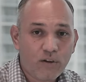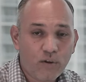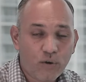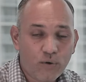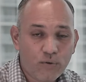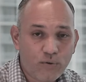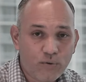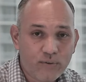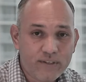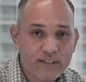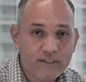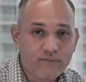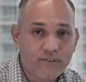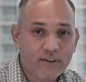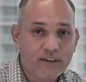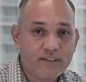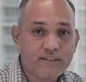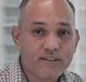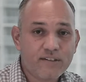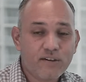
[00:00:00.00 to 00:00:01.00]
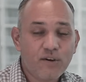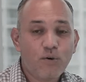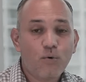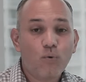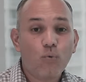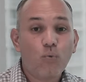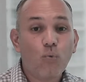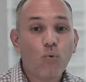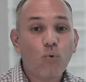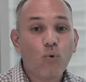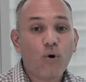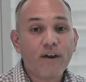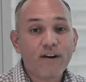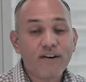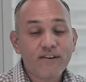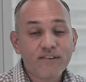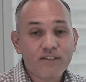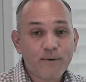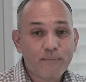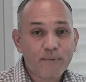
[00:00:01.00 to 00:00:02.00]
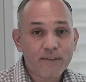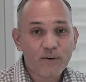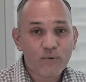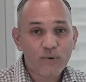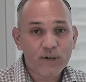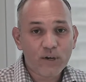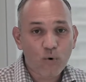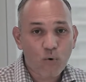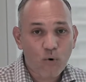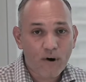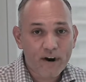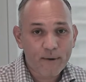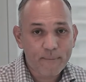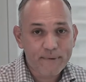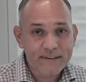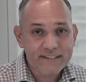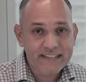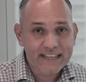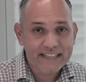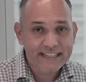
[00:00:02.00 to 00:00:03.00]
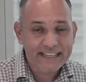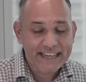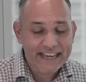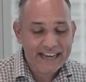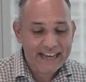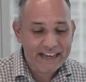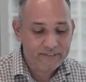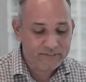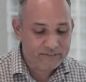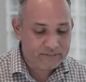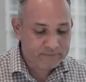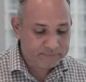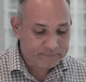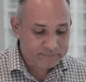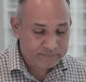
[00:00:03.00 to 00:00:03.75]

loan you these funds, what are some of the requirements that they have.